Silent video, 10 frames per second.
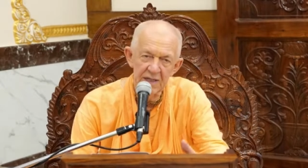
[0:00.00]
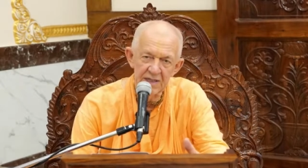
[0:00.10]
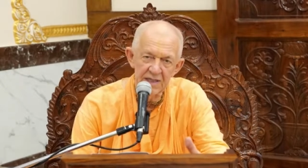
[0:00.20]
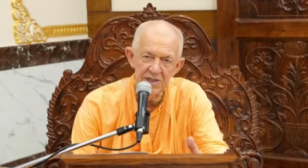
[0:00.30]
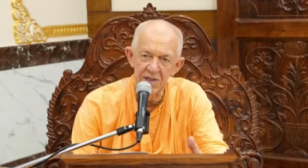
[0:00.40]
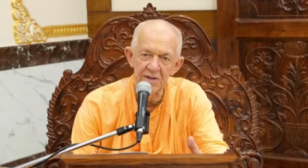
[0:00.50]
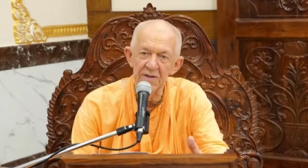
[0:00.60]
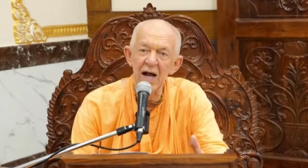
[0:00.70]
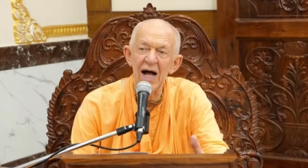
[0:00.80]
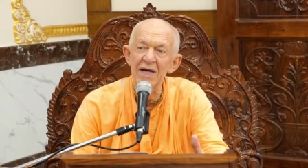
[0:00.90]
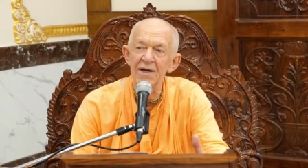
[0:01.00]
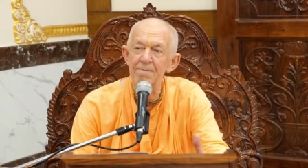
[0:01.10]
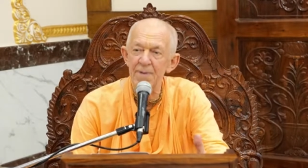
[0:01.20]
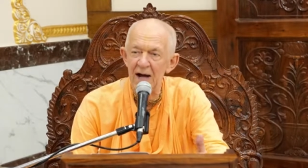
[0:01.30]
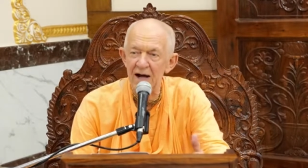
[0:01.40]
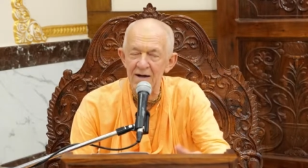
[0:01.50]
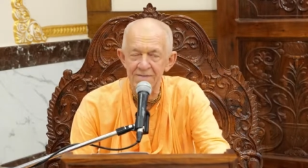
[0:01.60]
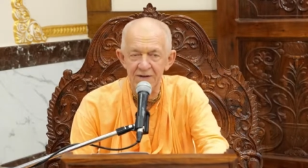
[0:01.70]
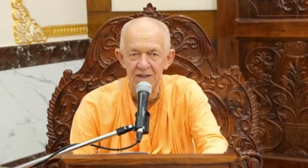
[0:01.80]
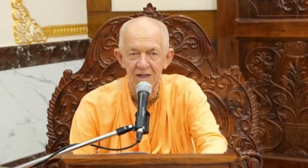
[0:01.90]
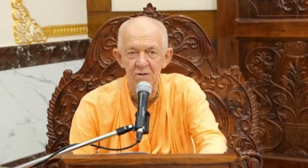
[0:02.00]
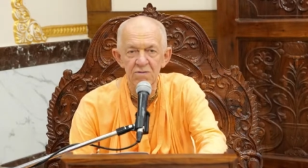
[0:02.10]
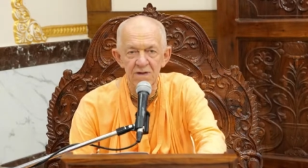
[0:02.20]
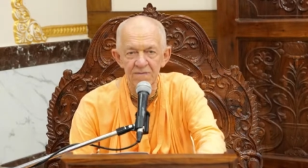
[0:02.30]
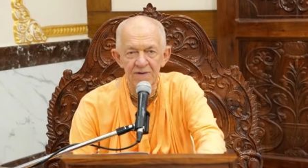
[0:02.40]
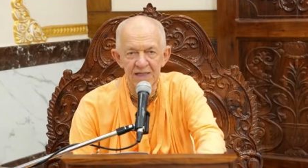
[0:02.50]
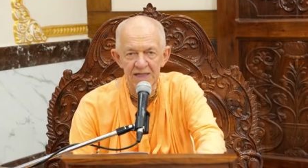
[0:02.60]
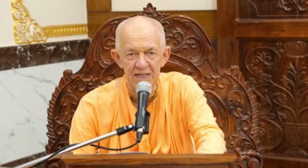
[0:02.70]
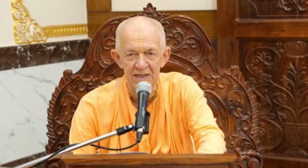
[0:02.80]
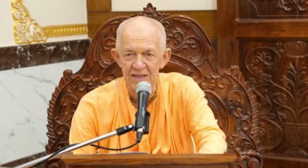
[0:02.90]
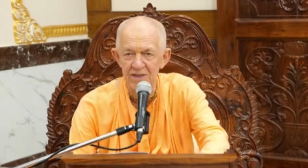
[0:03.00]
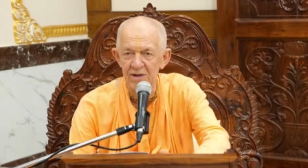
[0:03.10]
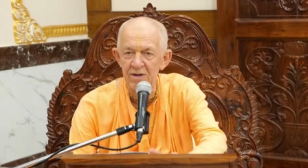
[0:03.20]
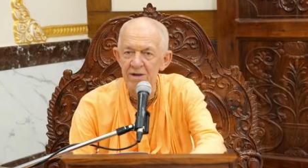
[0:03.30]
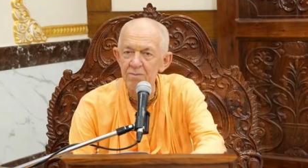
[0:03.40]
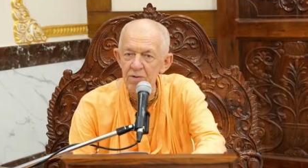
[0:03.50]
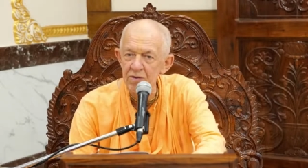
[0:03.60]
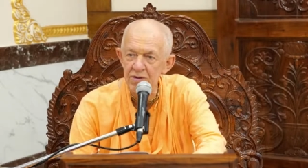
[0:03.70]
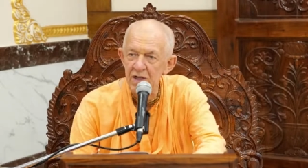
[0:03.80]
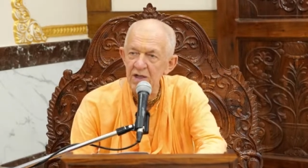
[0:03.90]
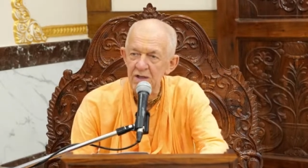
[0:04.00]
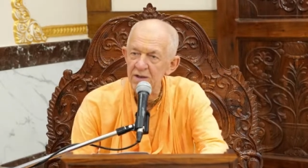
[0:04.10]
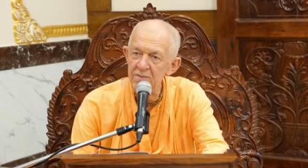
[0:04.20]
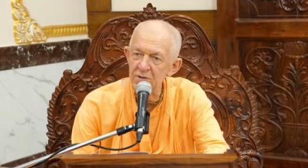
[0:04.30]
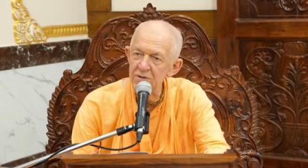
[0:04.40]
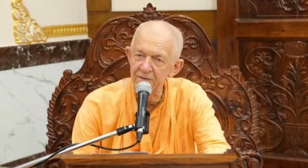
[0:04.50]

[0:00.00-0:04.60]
in this Radha Bhava, cultivating this, or the mood, the